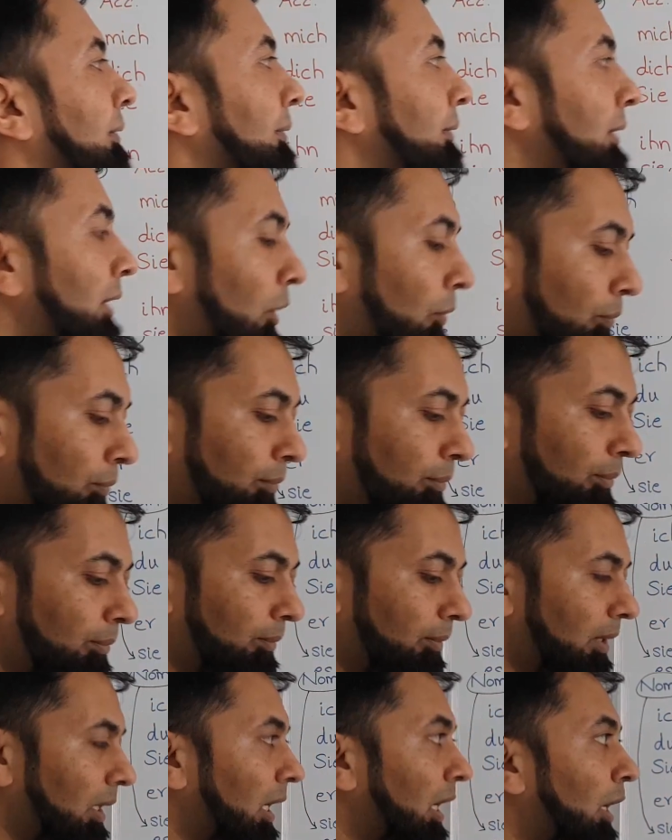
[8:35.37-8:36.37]
Now
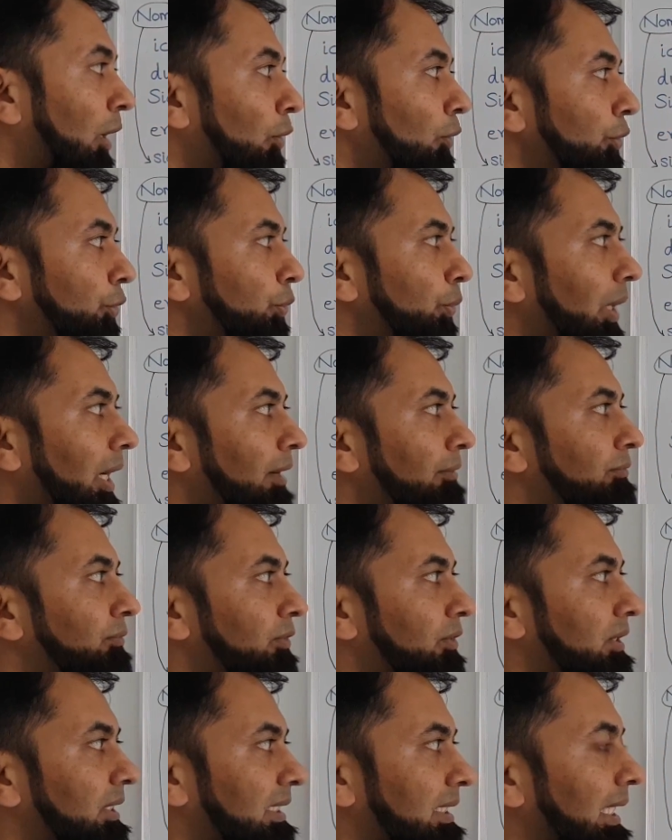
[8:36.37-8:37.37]
how you have
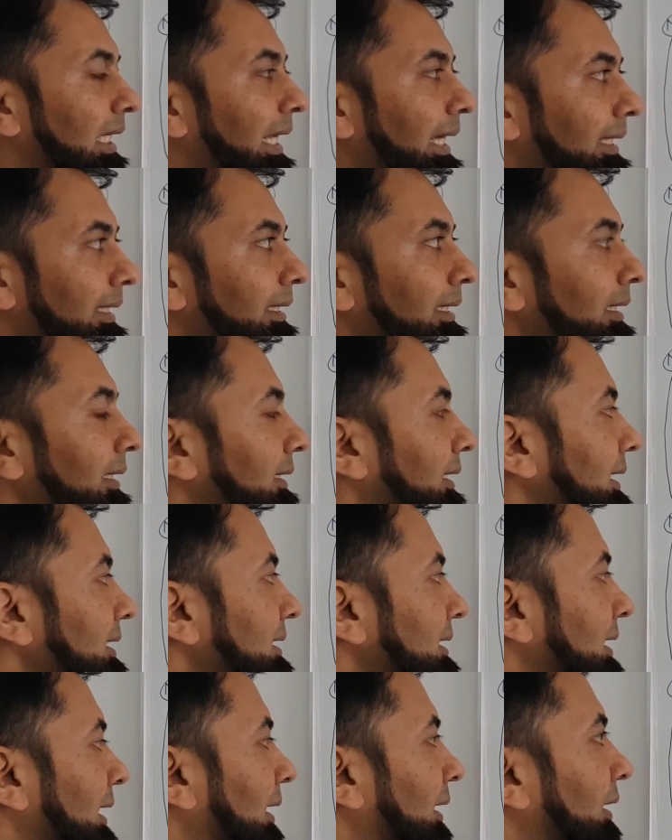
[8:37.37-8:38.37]
selected
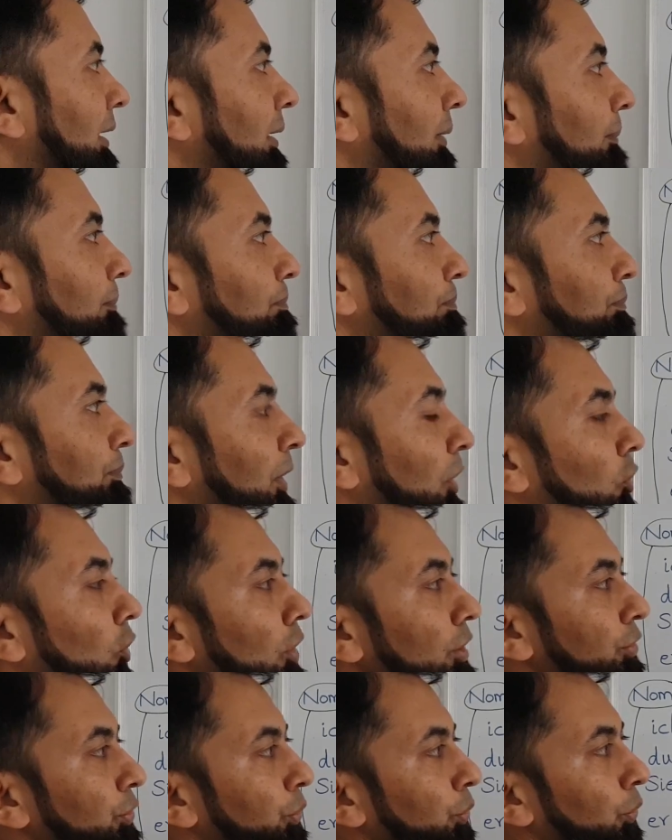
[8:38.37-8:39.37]
this?
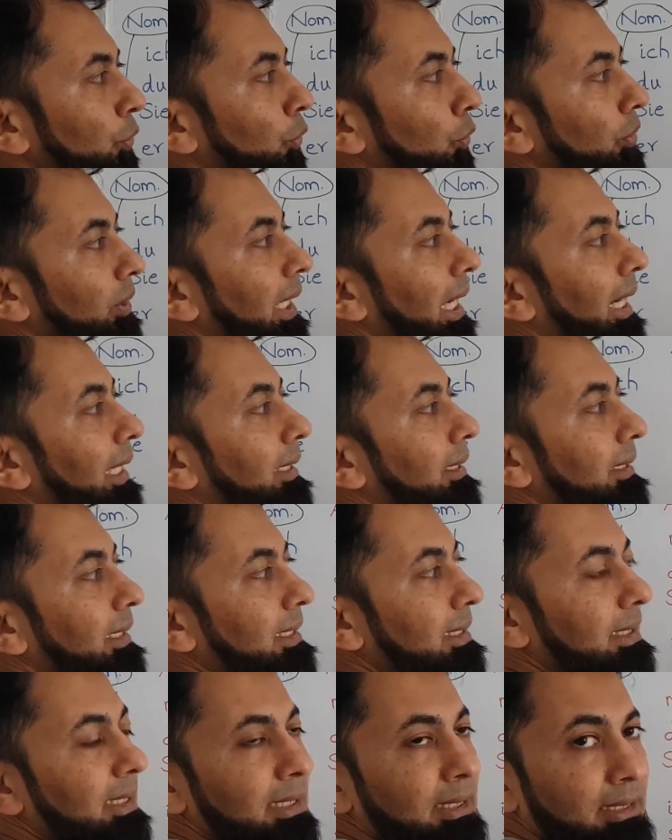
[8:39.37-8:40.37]
Because you know that
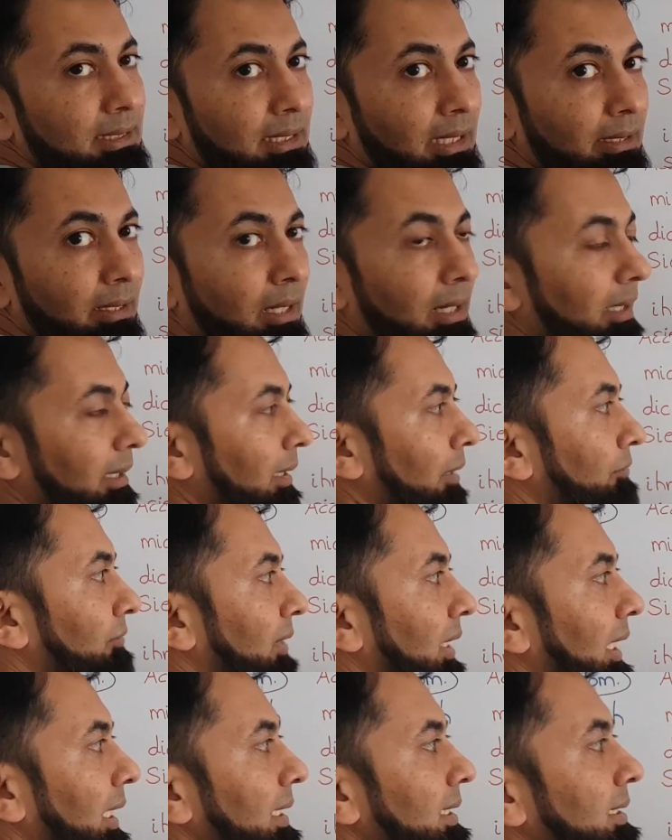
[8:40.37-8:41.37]
this is the dative
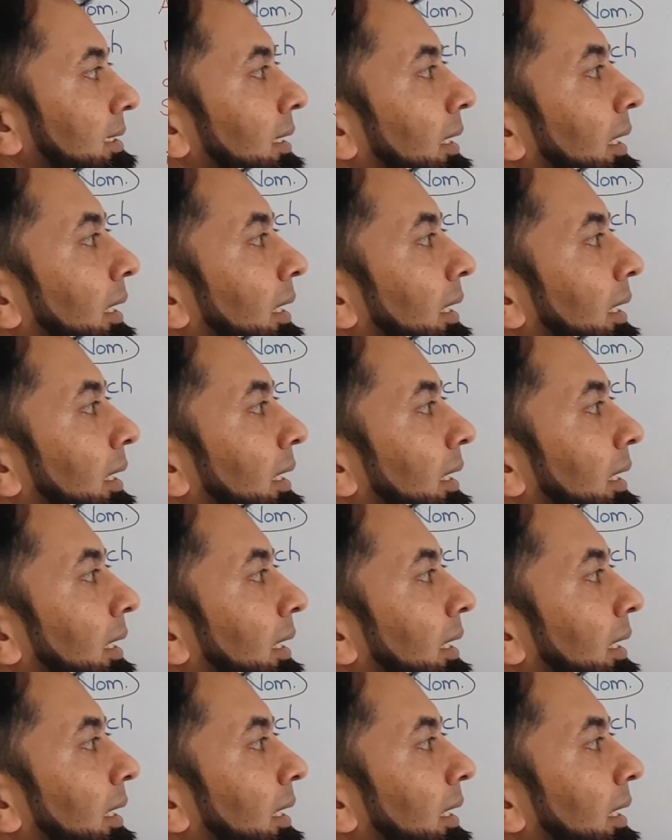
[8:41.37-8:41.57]
case